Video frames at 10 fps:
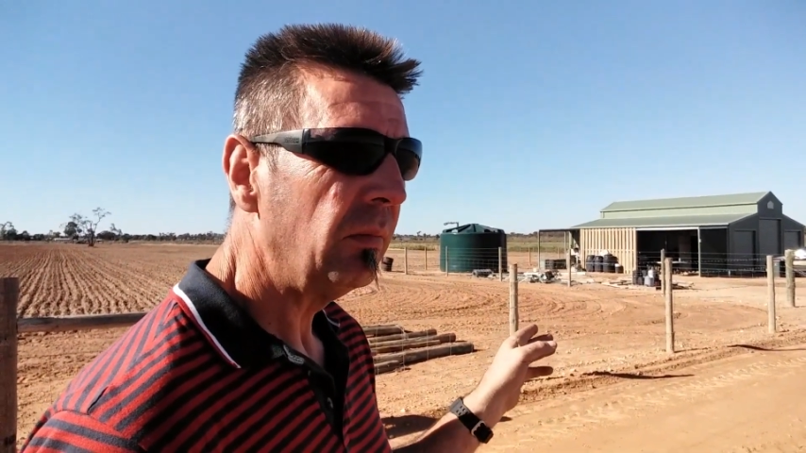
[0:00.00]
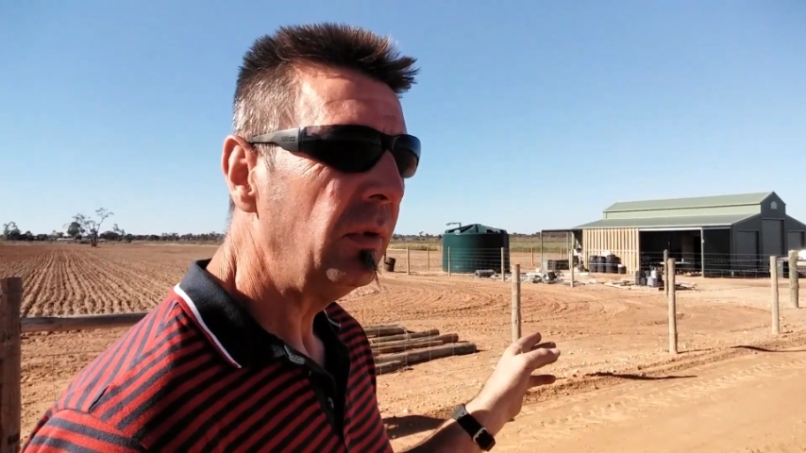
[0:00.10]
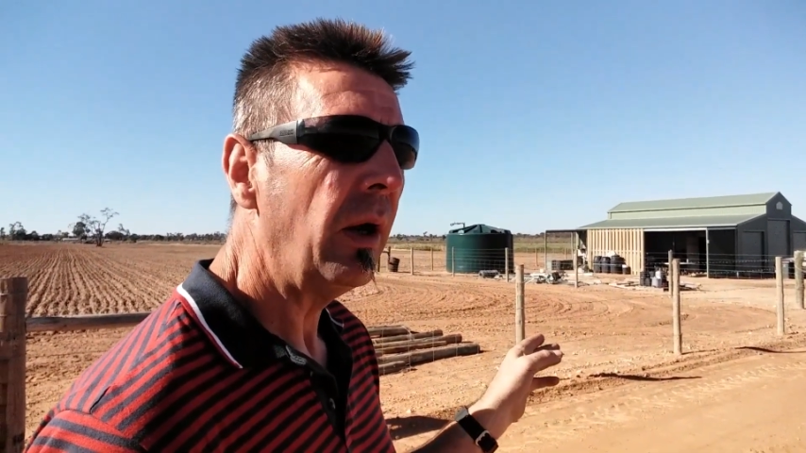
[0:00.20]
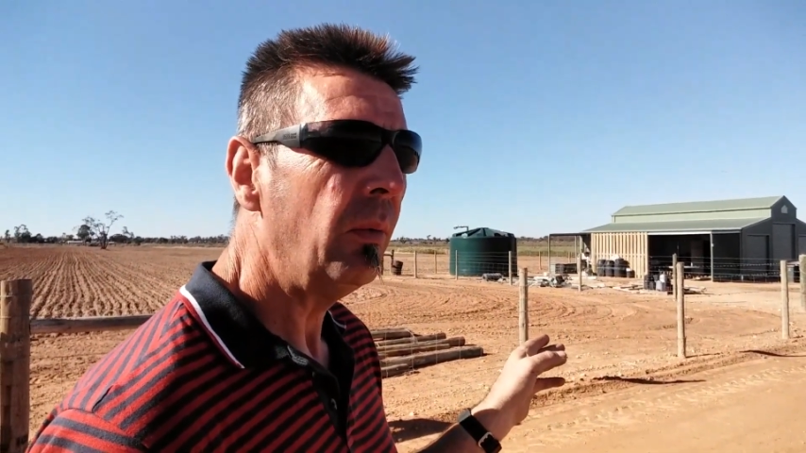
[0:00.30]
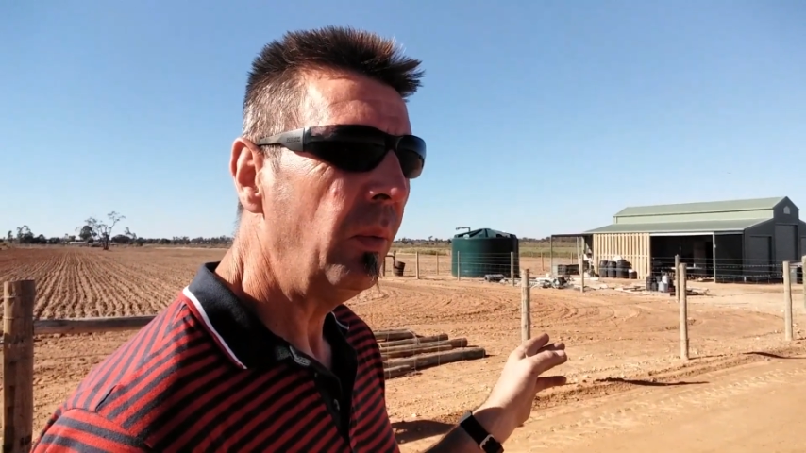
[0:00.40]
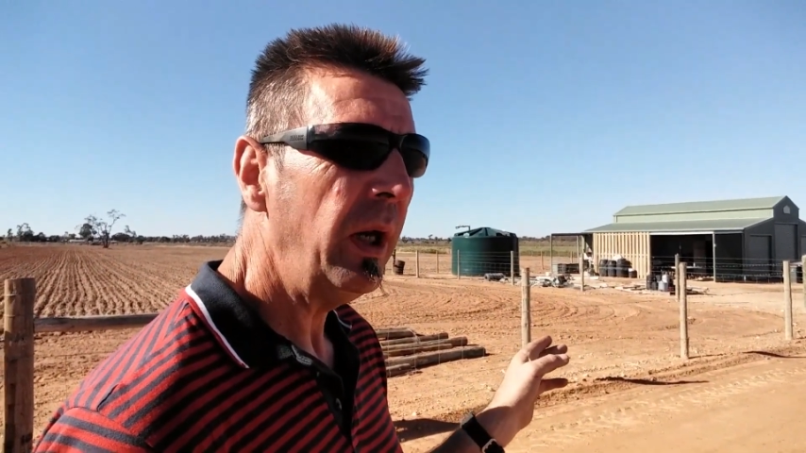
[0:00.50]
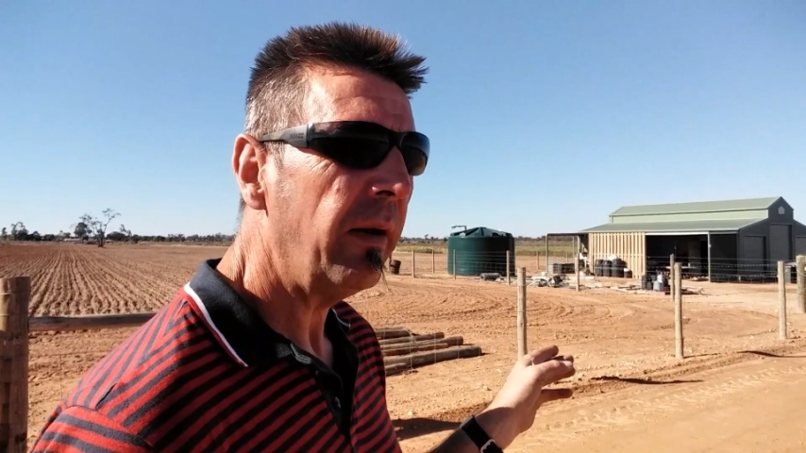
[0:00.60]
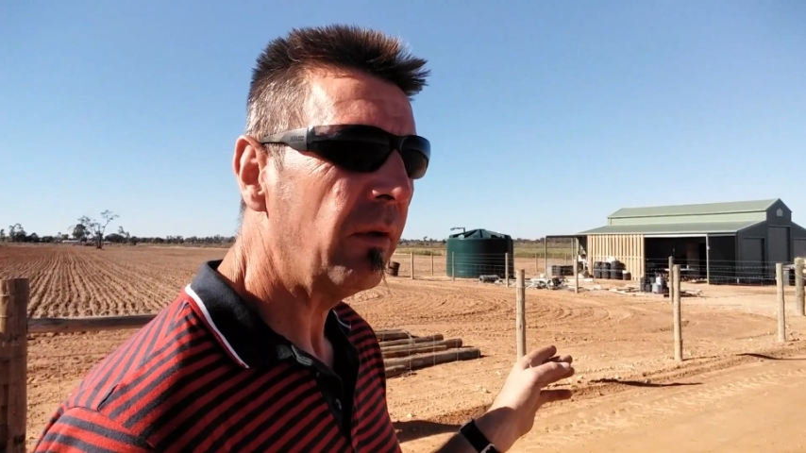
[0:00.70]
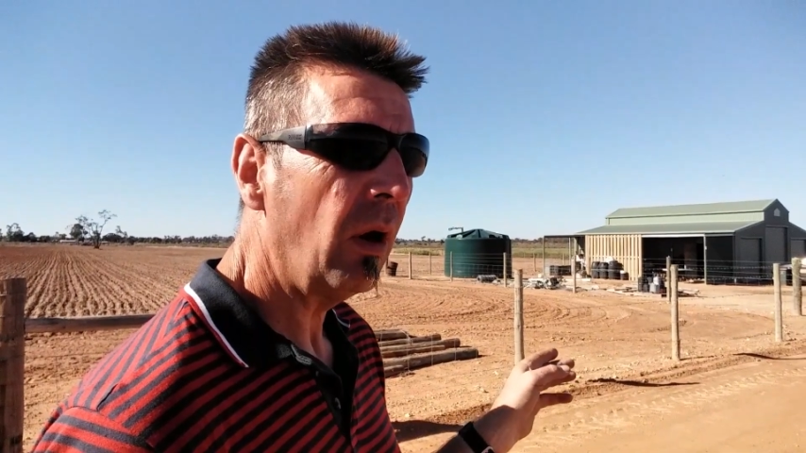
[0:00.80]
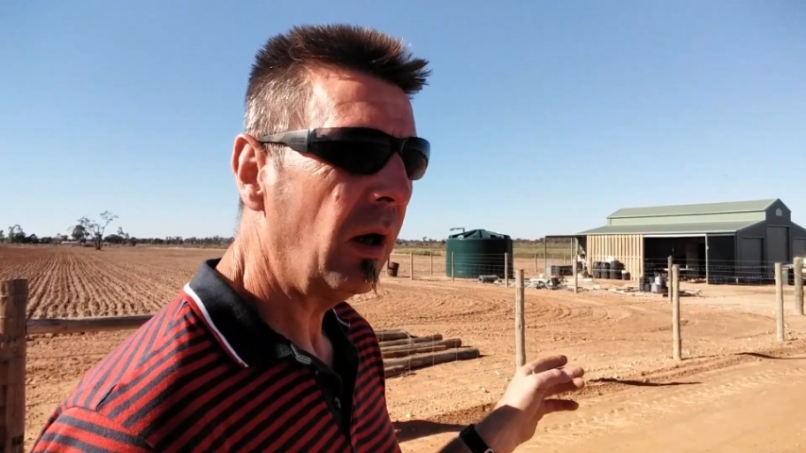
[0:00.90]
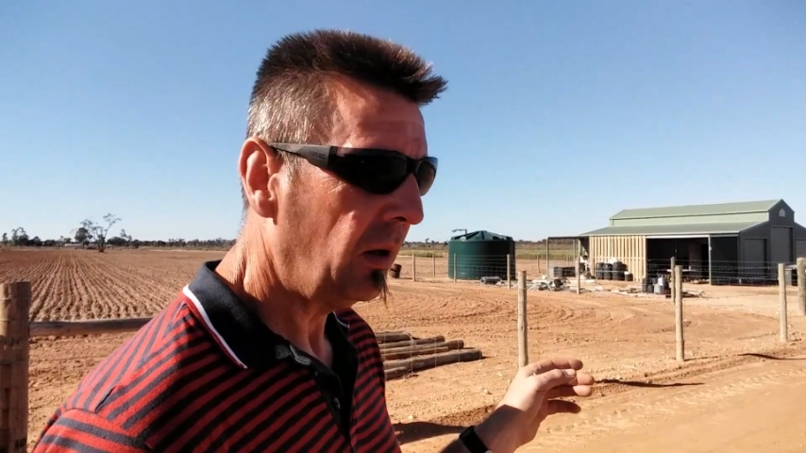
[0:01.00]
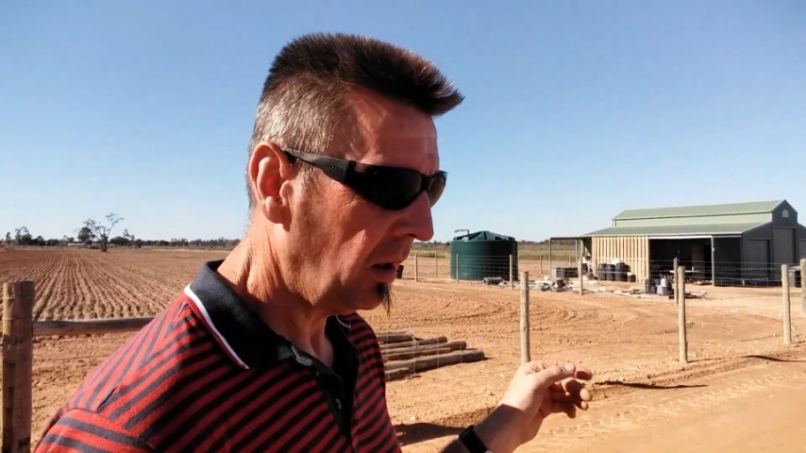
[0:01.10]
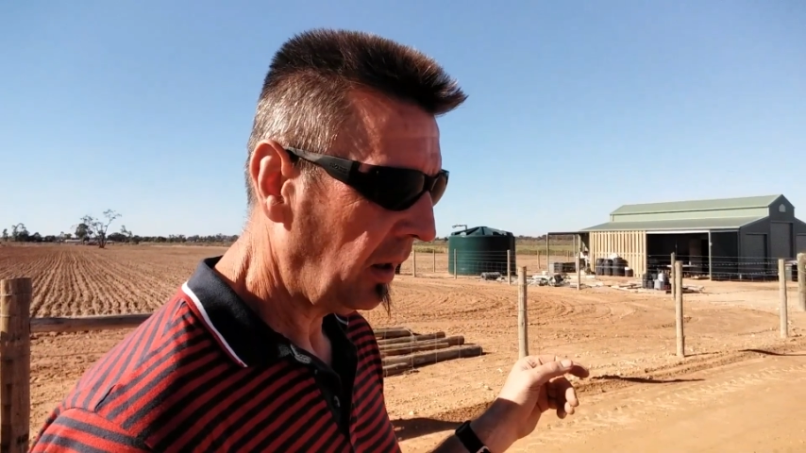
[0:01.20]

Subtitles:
Now we have got